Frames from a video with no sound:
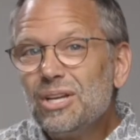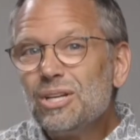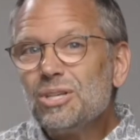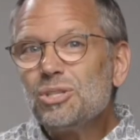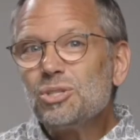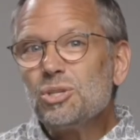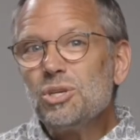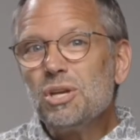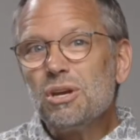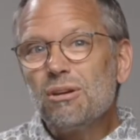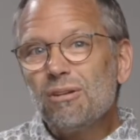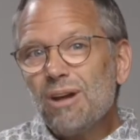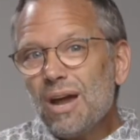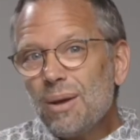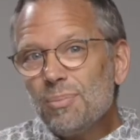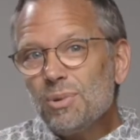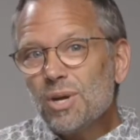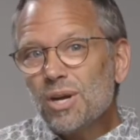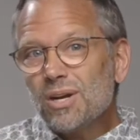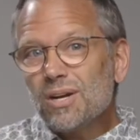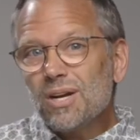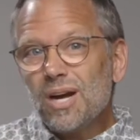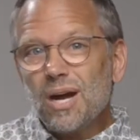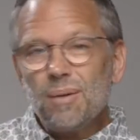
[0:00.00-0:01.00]
So you grab
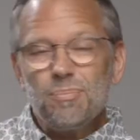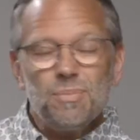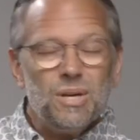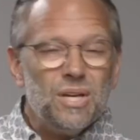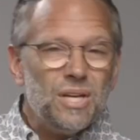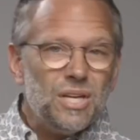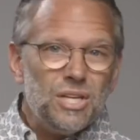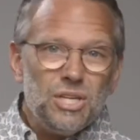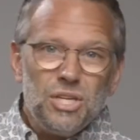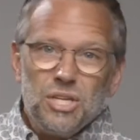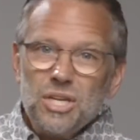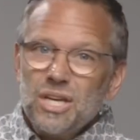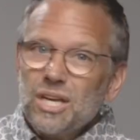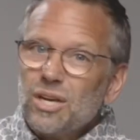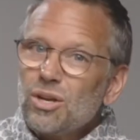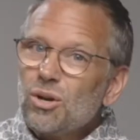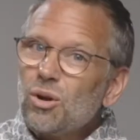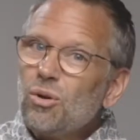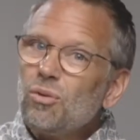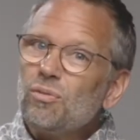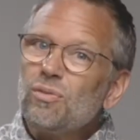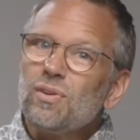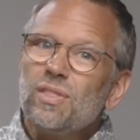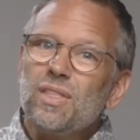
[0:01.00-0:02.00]
your cup, you get
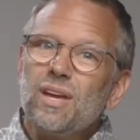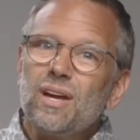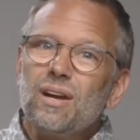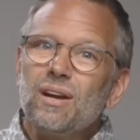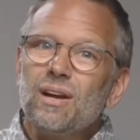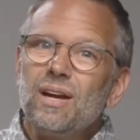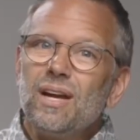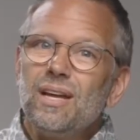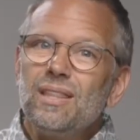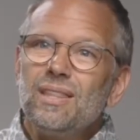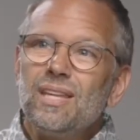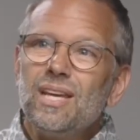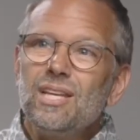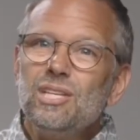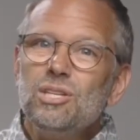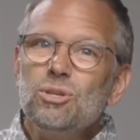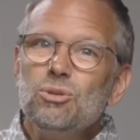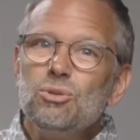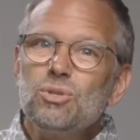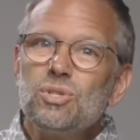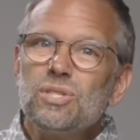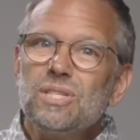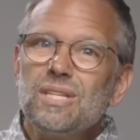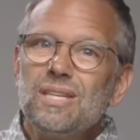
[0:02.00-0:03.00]
over there, and then
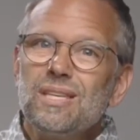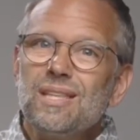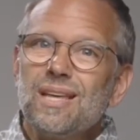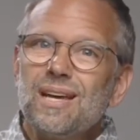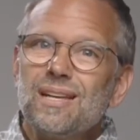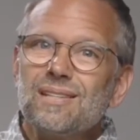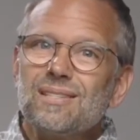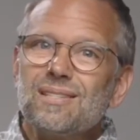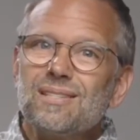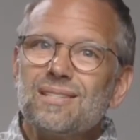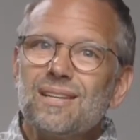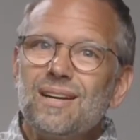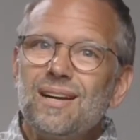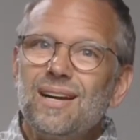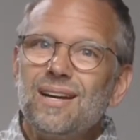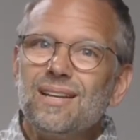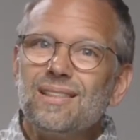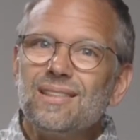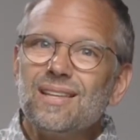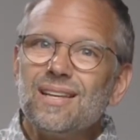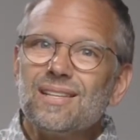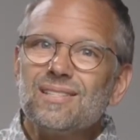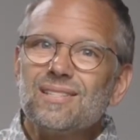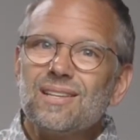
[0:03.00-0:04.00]
you see that
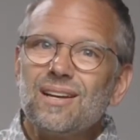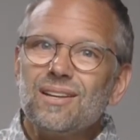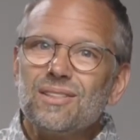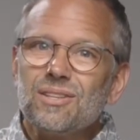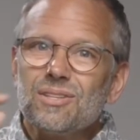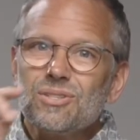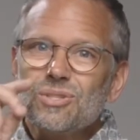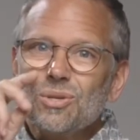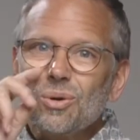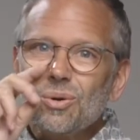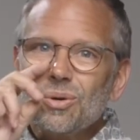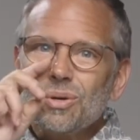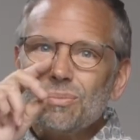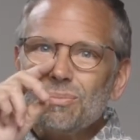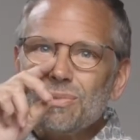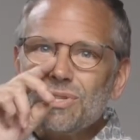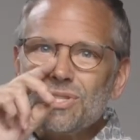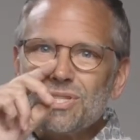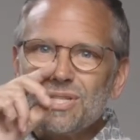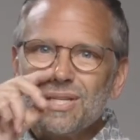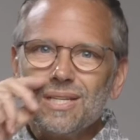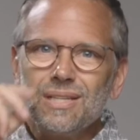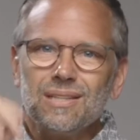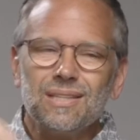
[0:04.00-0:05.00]
sign that's on the soda
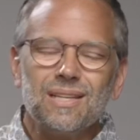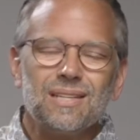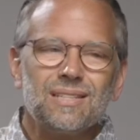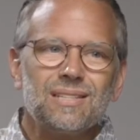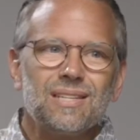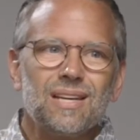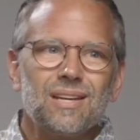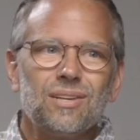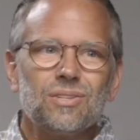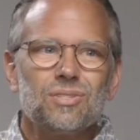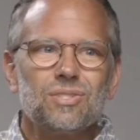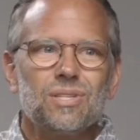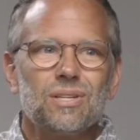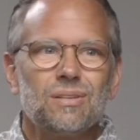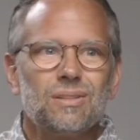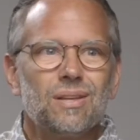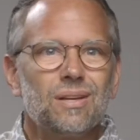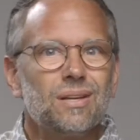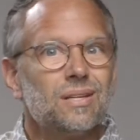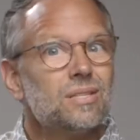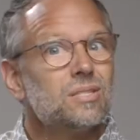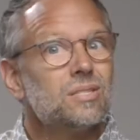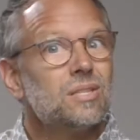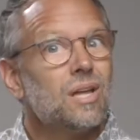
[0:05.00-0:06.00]
machine that tells you
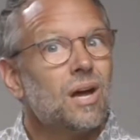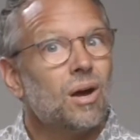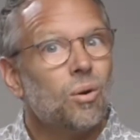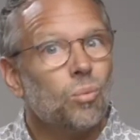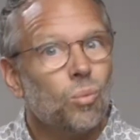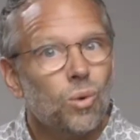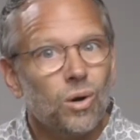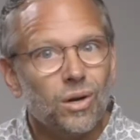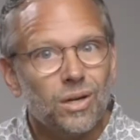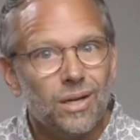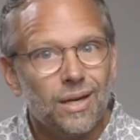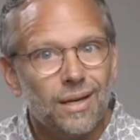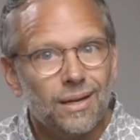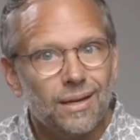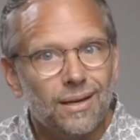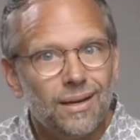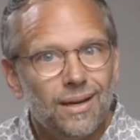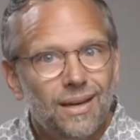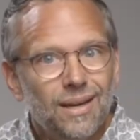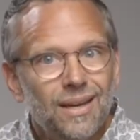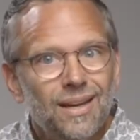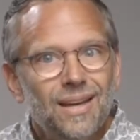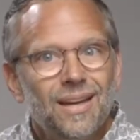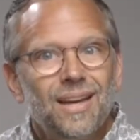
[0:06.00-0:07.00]
that it's not working.
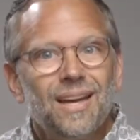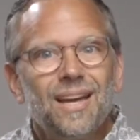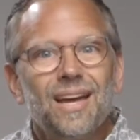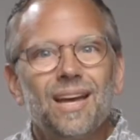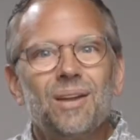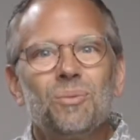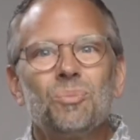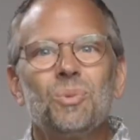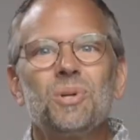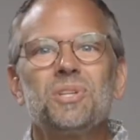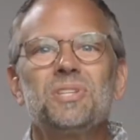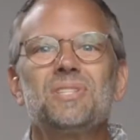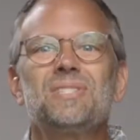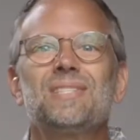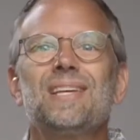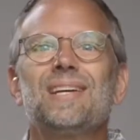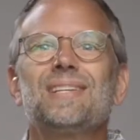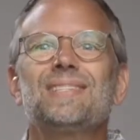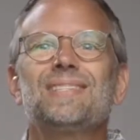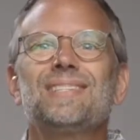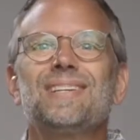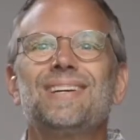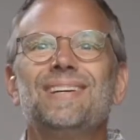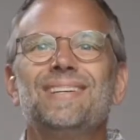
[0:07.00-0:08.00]
And what does
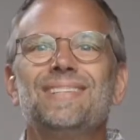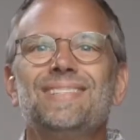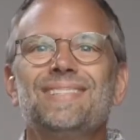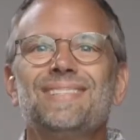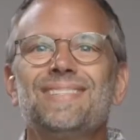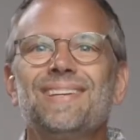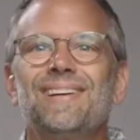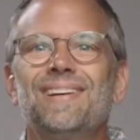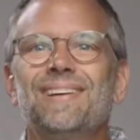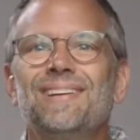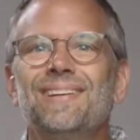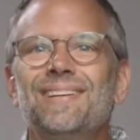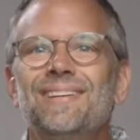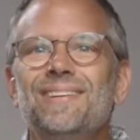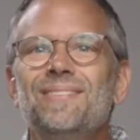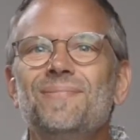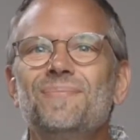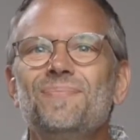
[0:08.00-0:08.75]
that sign say?